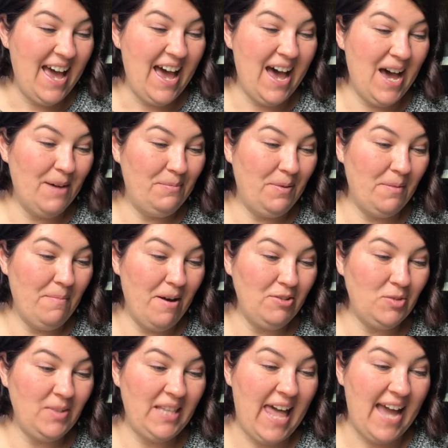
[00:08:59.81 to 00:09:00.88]
uh,
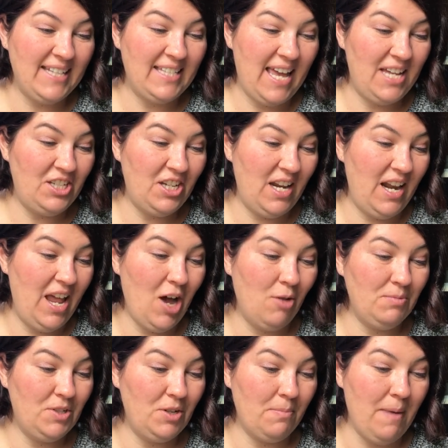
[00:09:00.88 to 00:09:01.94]
promotes relaxation and
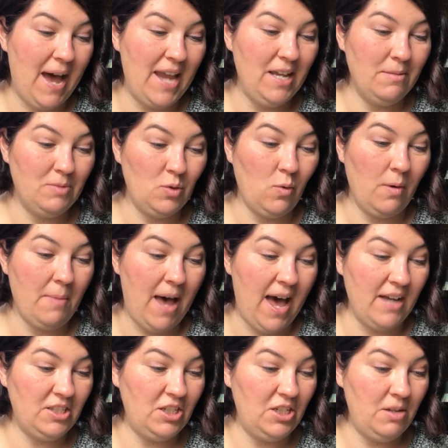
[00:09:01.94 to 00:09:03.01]
helps your body absorb
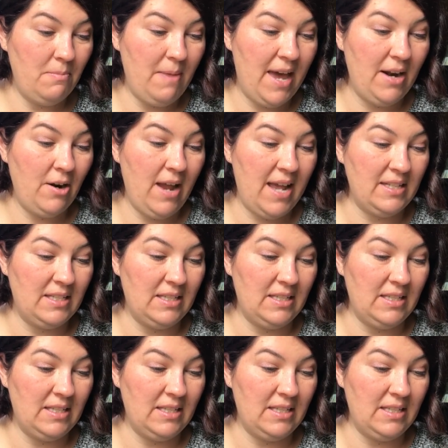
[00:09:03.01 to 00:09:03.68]
oxygen better and